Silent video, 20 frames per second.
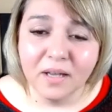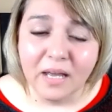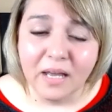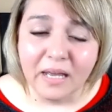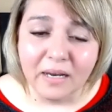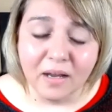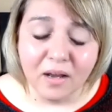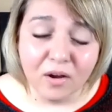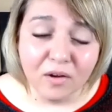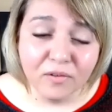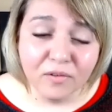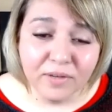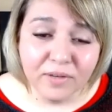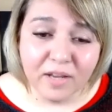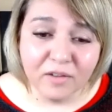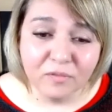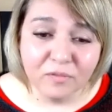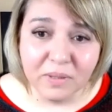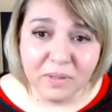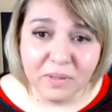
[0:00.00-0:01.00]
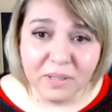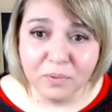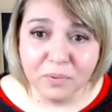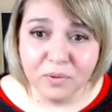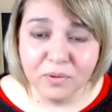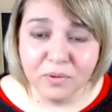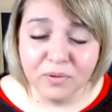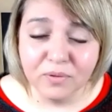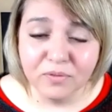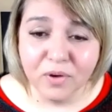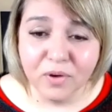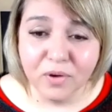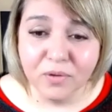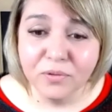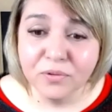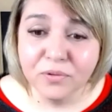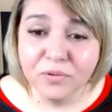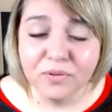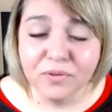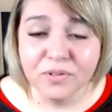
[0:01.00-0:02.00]
And I often have people who've gone
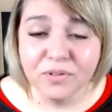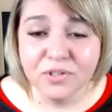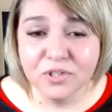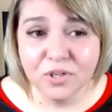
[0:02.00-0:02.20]
through this